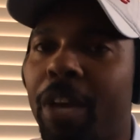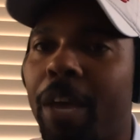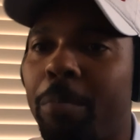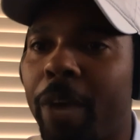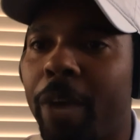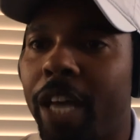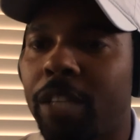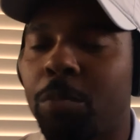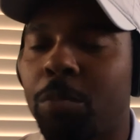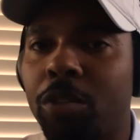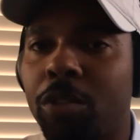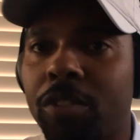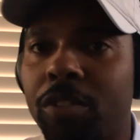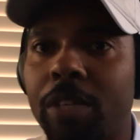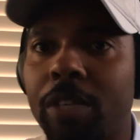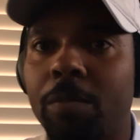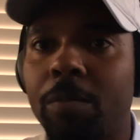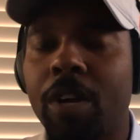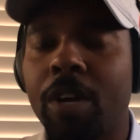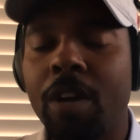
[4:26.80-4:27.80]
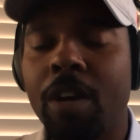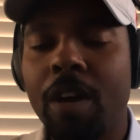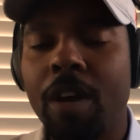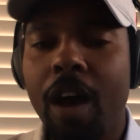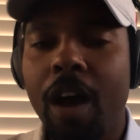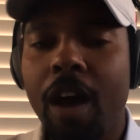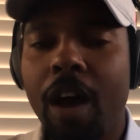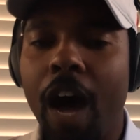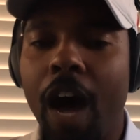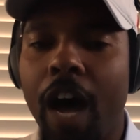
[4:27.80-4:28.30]
basketball team.
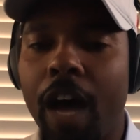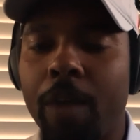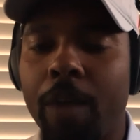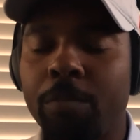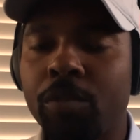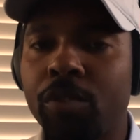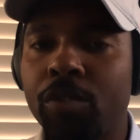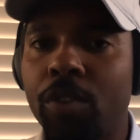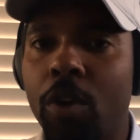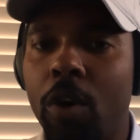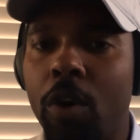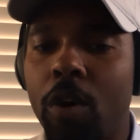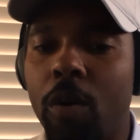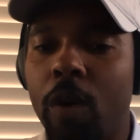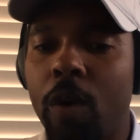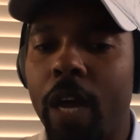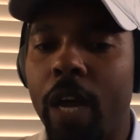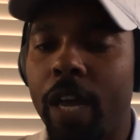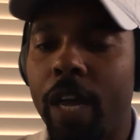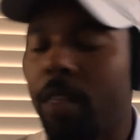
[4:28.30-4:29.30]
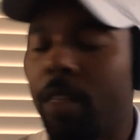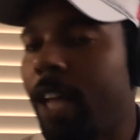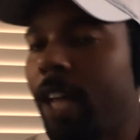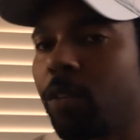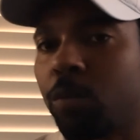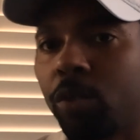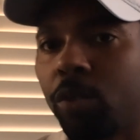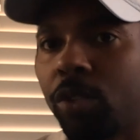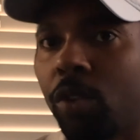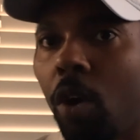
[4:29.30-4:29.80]
And
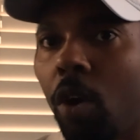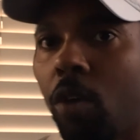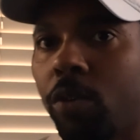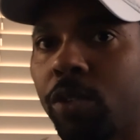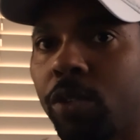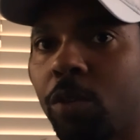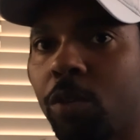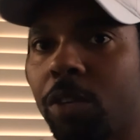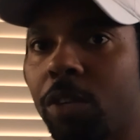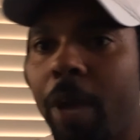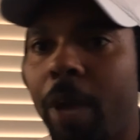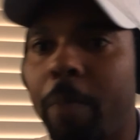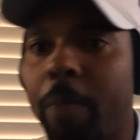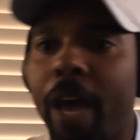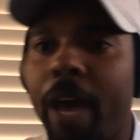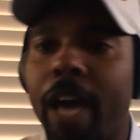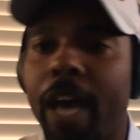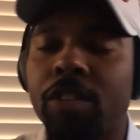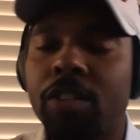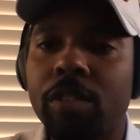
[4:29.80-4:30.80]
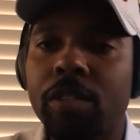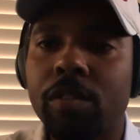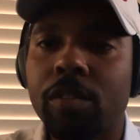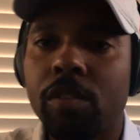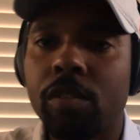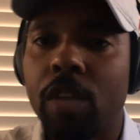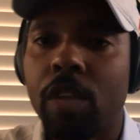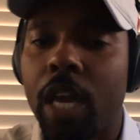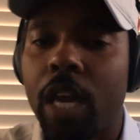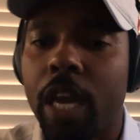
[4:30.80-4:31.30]
that was always one of my
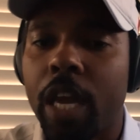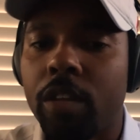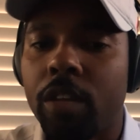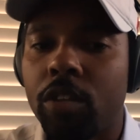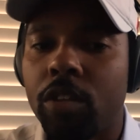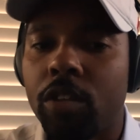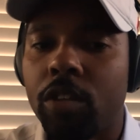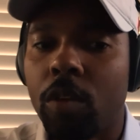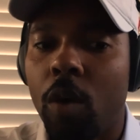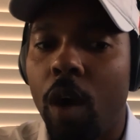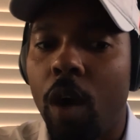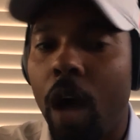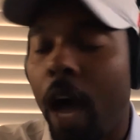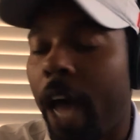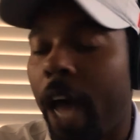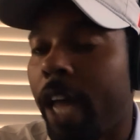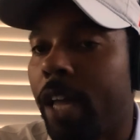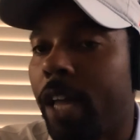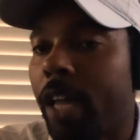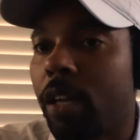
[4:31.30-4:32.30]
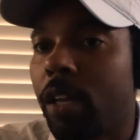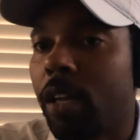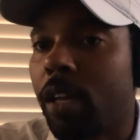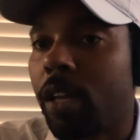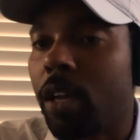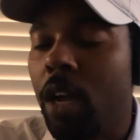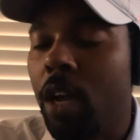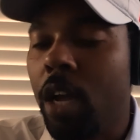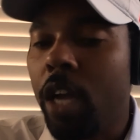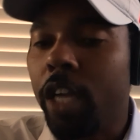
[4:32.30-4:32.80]
passions. And, I
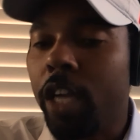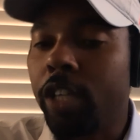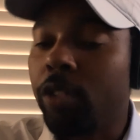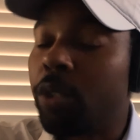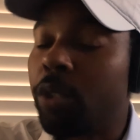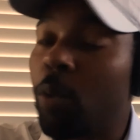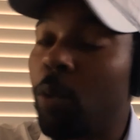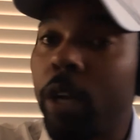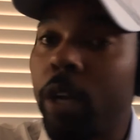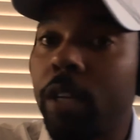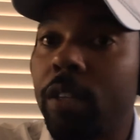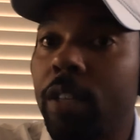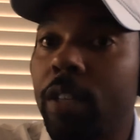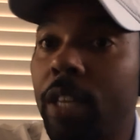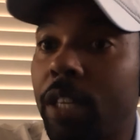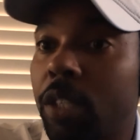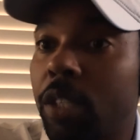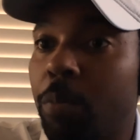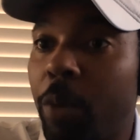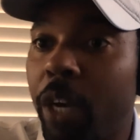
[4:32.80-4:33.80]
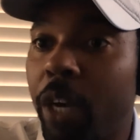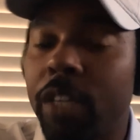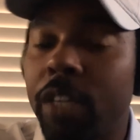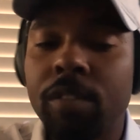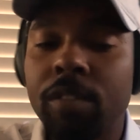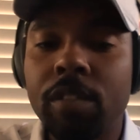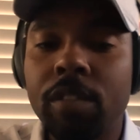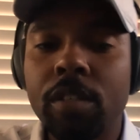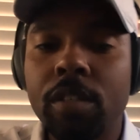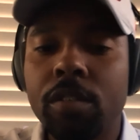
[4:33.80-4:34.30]
enjoyed the
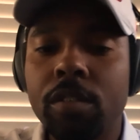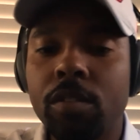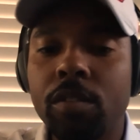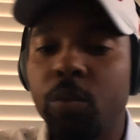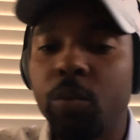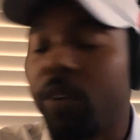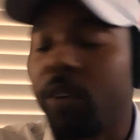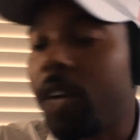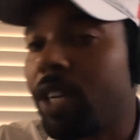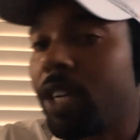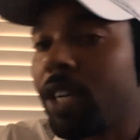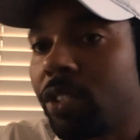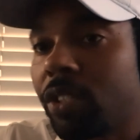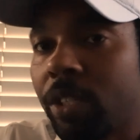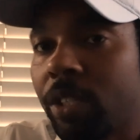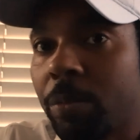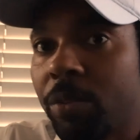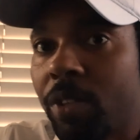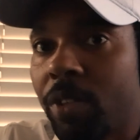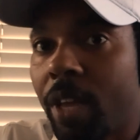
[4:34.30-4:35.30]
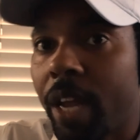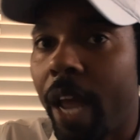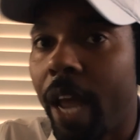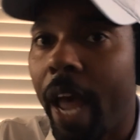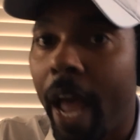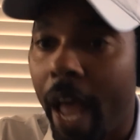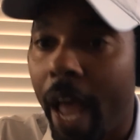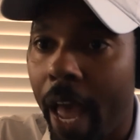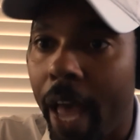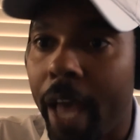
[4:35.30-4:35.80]
experiences, the relationships that I
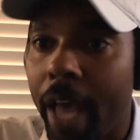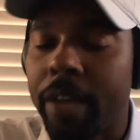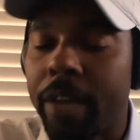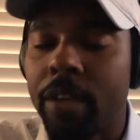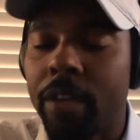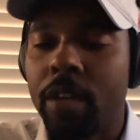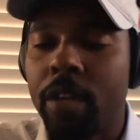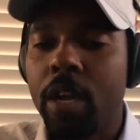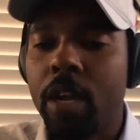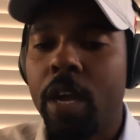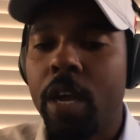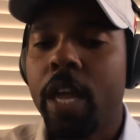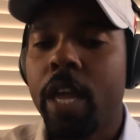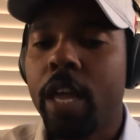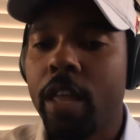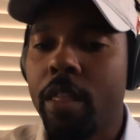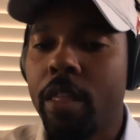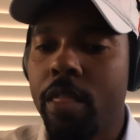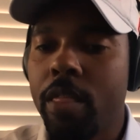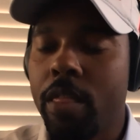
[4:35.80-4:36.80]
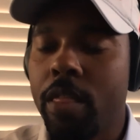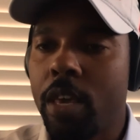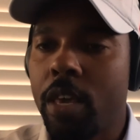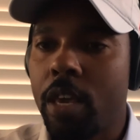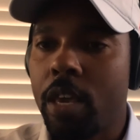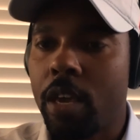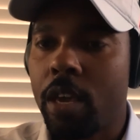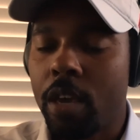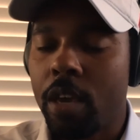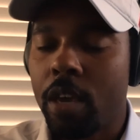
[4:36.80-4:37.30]
had in
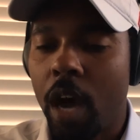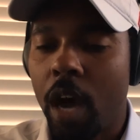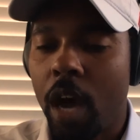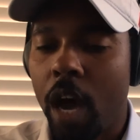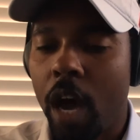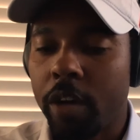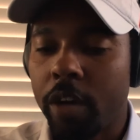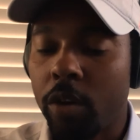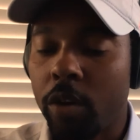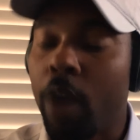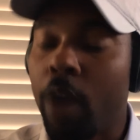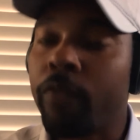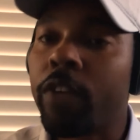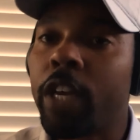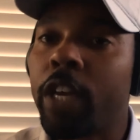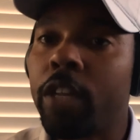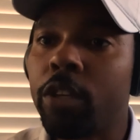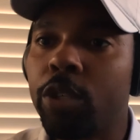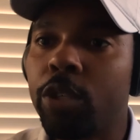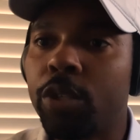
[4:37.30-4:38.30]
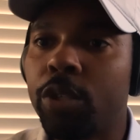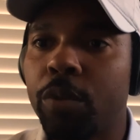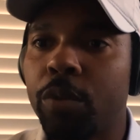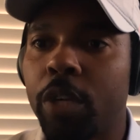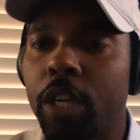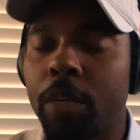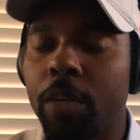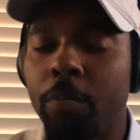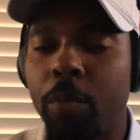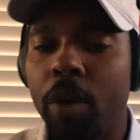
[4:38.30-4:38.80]
the golf
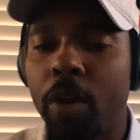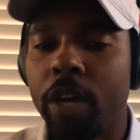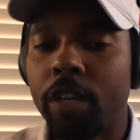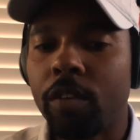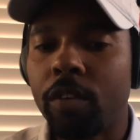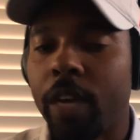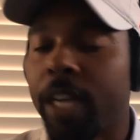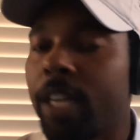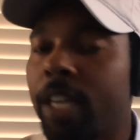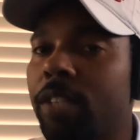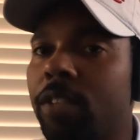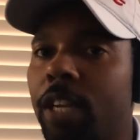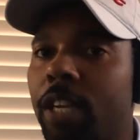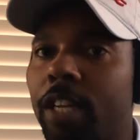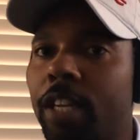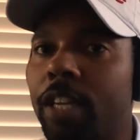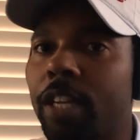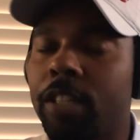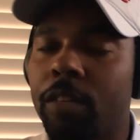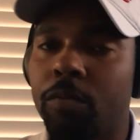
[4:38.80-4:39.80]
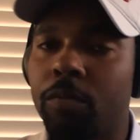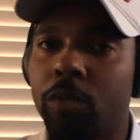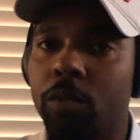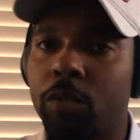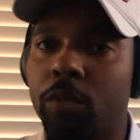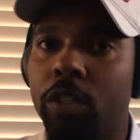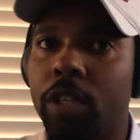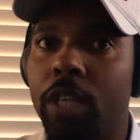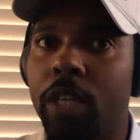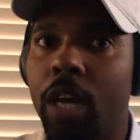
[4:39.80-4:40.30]
industry. But like I said, it didn't
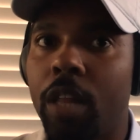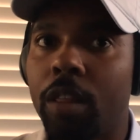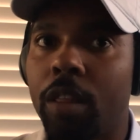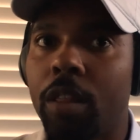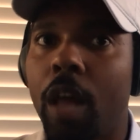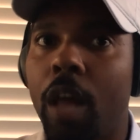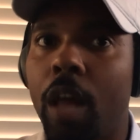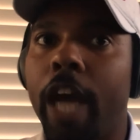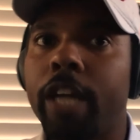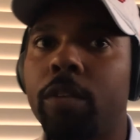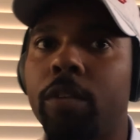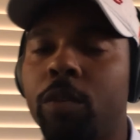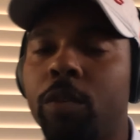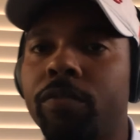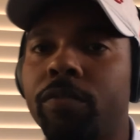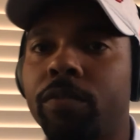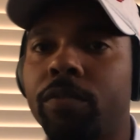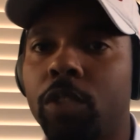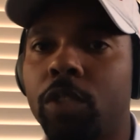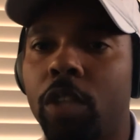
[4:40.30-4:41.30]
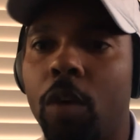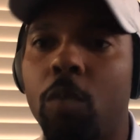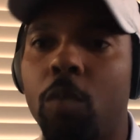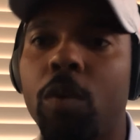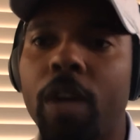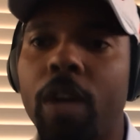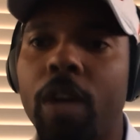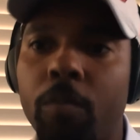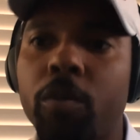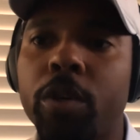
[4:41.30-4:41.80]
really align with,
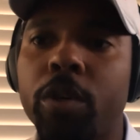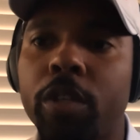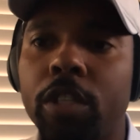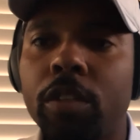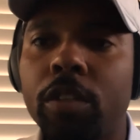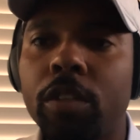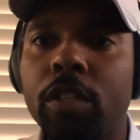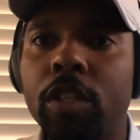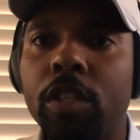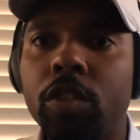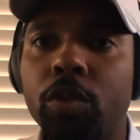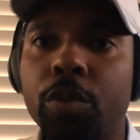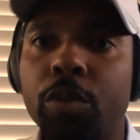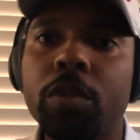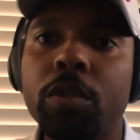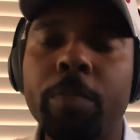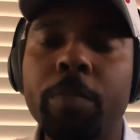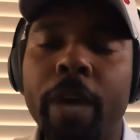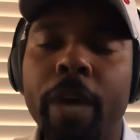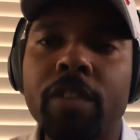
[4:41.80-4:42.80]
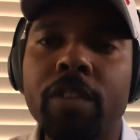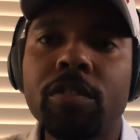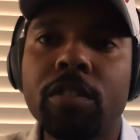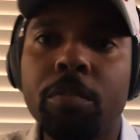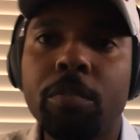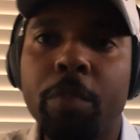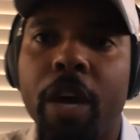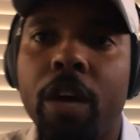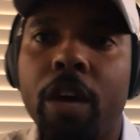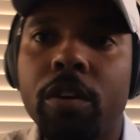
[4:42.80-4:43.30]
what I'm really, truly passionate
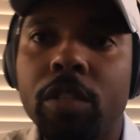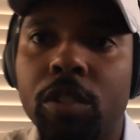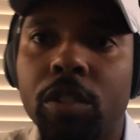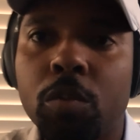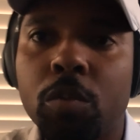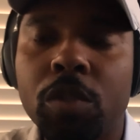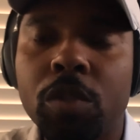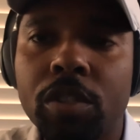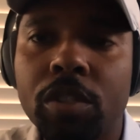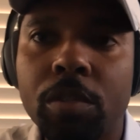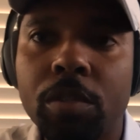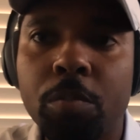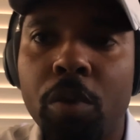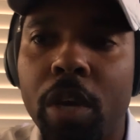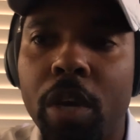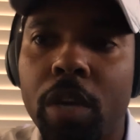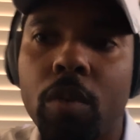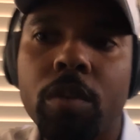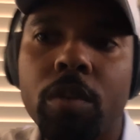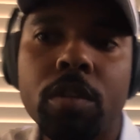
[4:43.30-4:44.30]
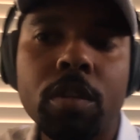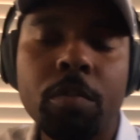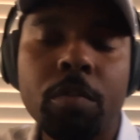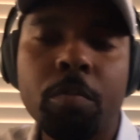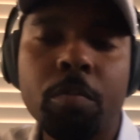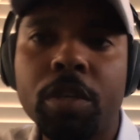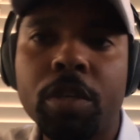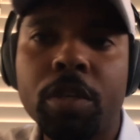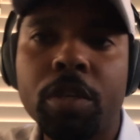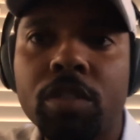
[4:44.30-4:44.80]
about, which is playing on the
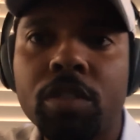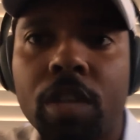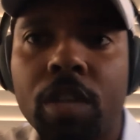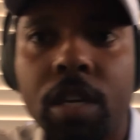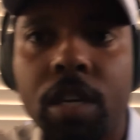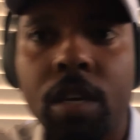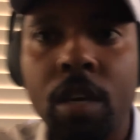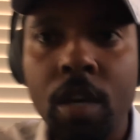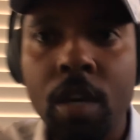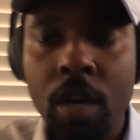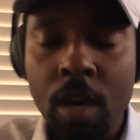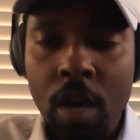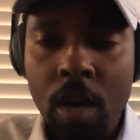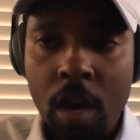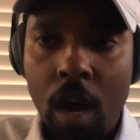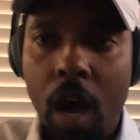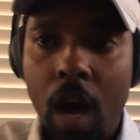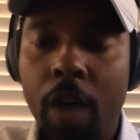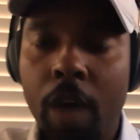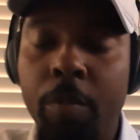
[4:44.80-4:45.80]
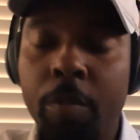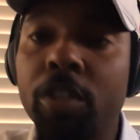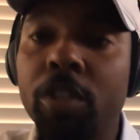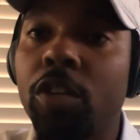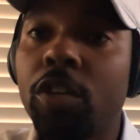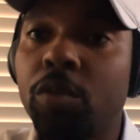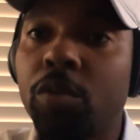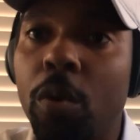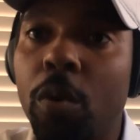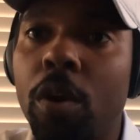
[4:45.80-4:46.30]
PGA
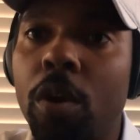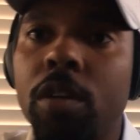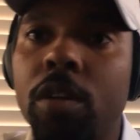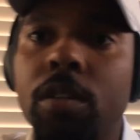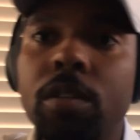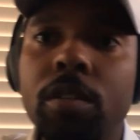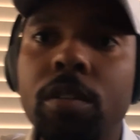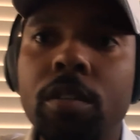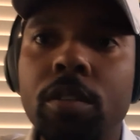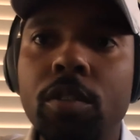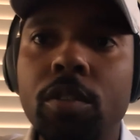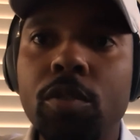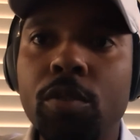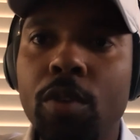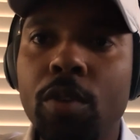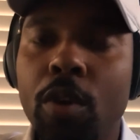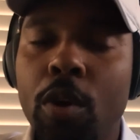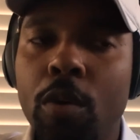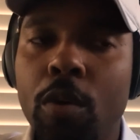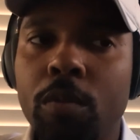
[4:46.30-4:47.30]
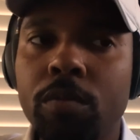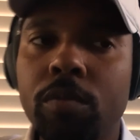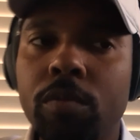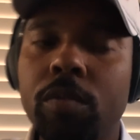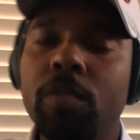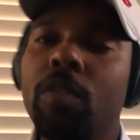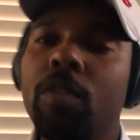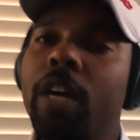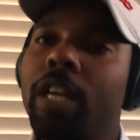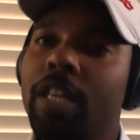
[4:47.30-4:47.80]
Tour. So
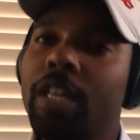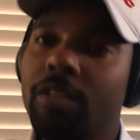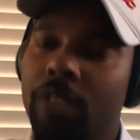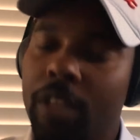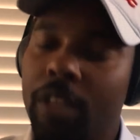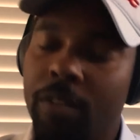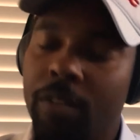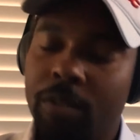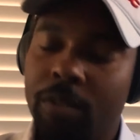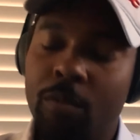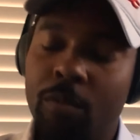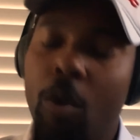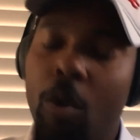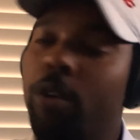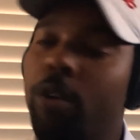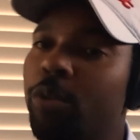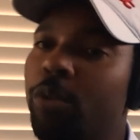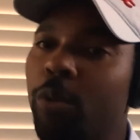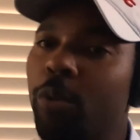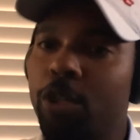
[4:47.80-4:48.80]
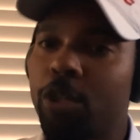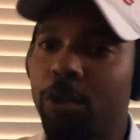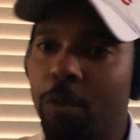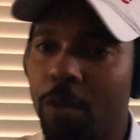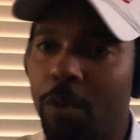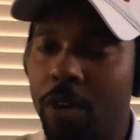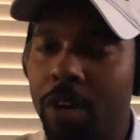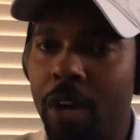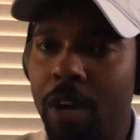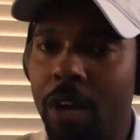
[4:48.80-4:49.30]
like I said, long story short,